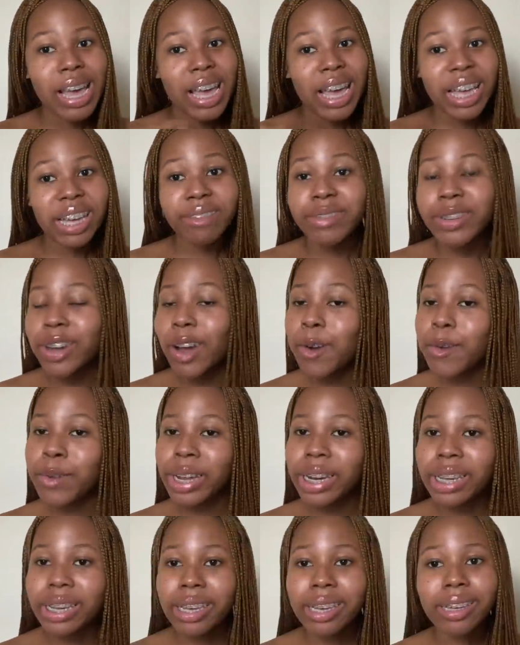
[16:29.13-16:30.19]
if you're not
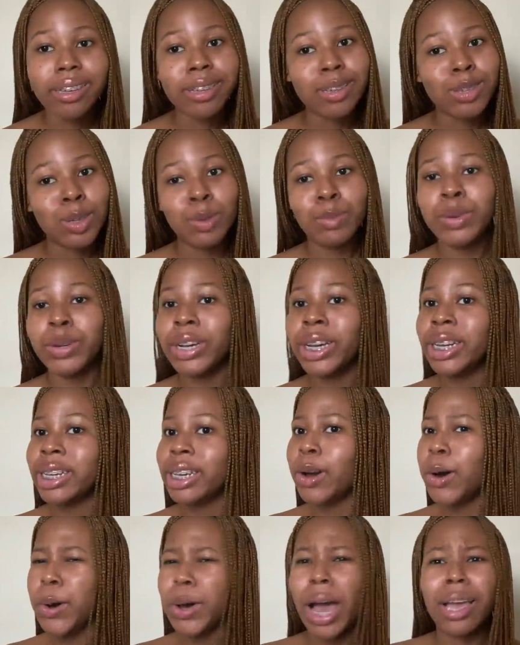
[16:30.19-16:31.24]
ready, don't be
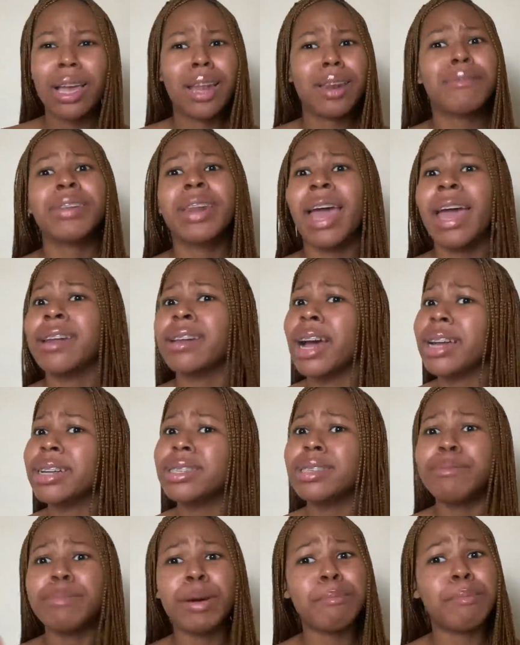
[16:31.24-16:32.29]
ready. Oh, I can even add
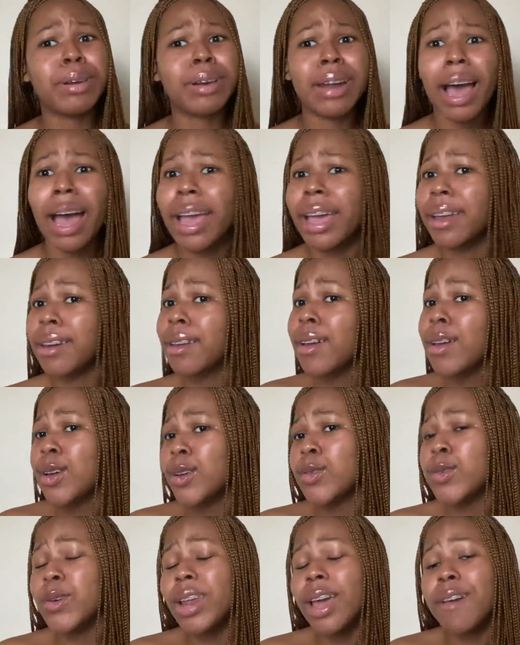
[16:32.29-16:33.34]
item number 9.
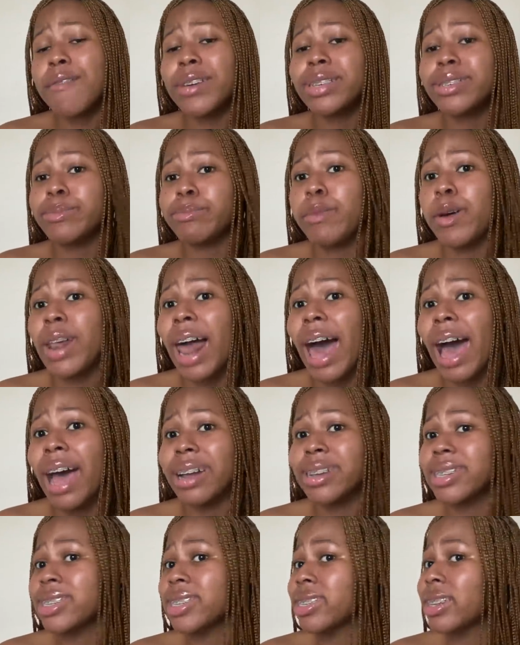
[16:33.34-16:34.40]
Don't have a small
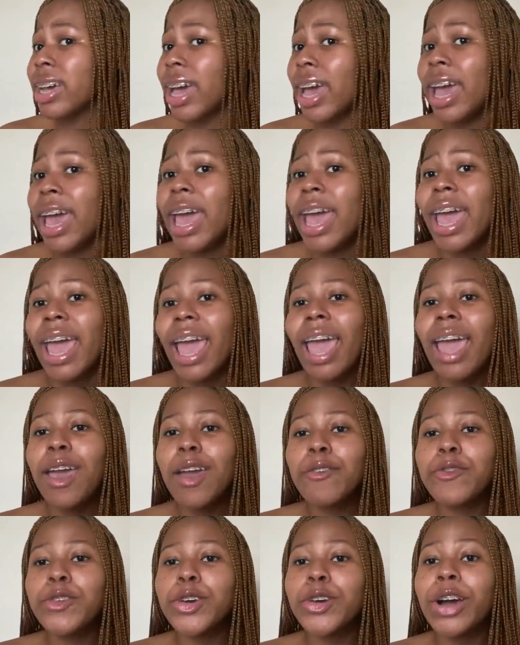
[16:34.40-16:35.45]
heart.
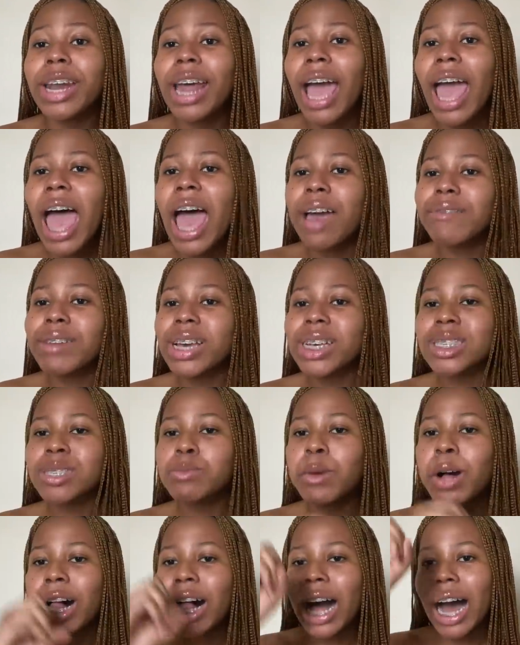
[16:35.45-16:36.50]
If you're gonna have a
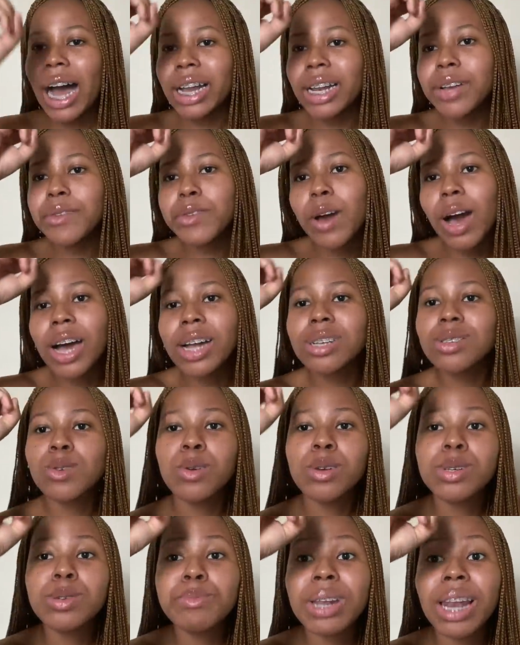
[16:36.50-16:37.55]
small heart, if your heart is
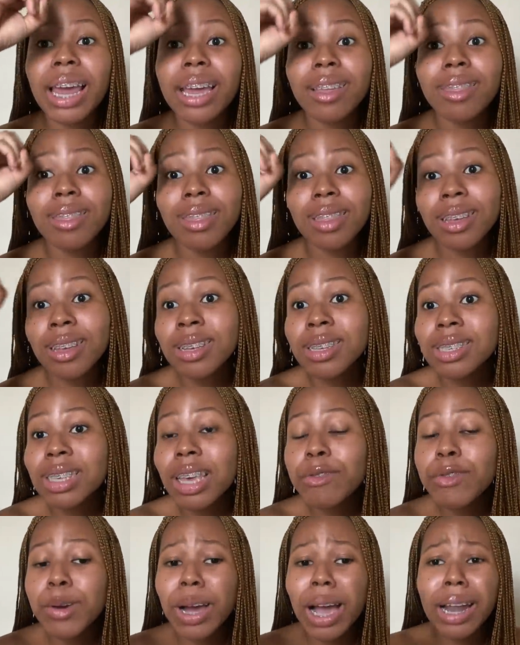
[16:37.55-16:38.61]
going to be like this,
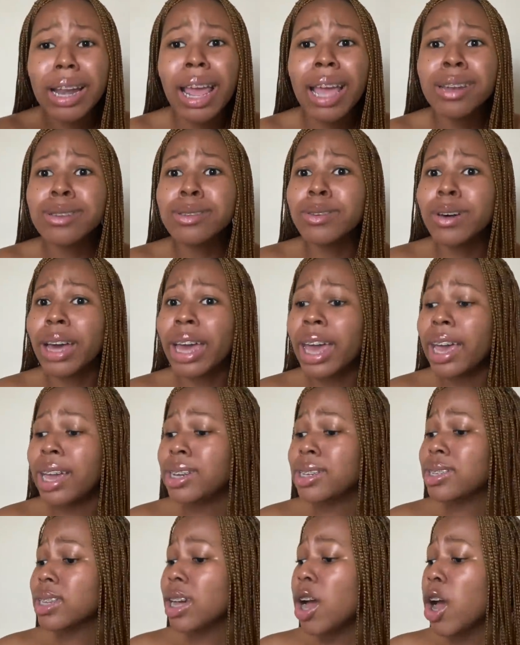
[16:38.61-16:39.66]
if you can't handle
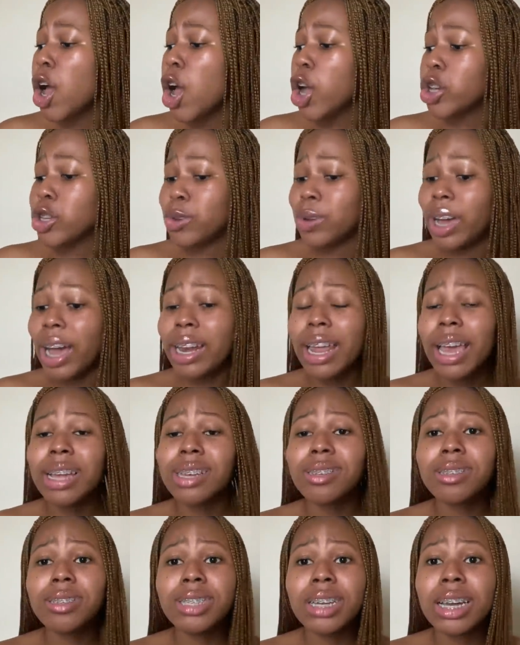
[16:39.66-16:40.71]
hate, you can't
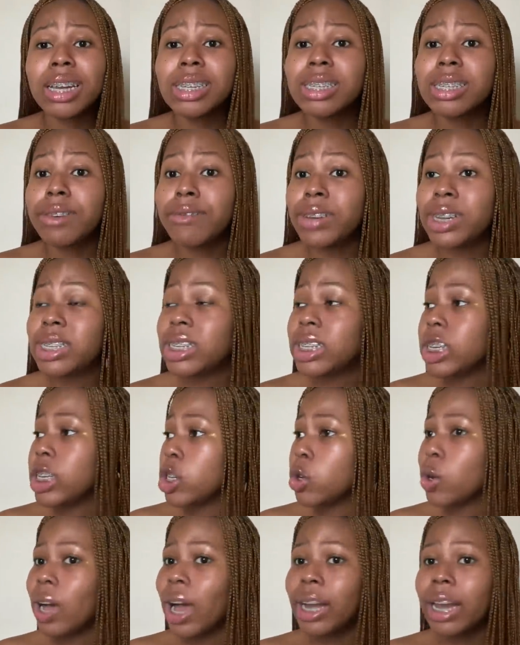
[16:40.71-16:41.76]
handle negativity,
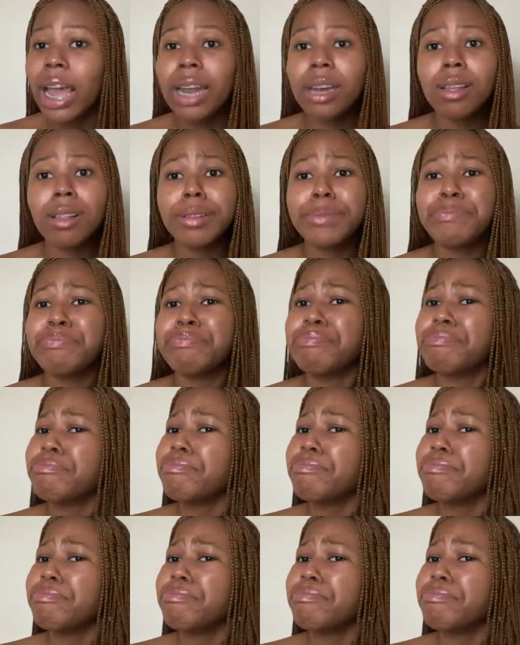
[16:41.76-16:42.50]
you can't handle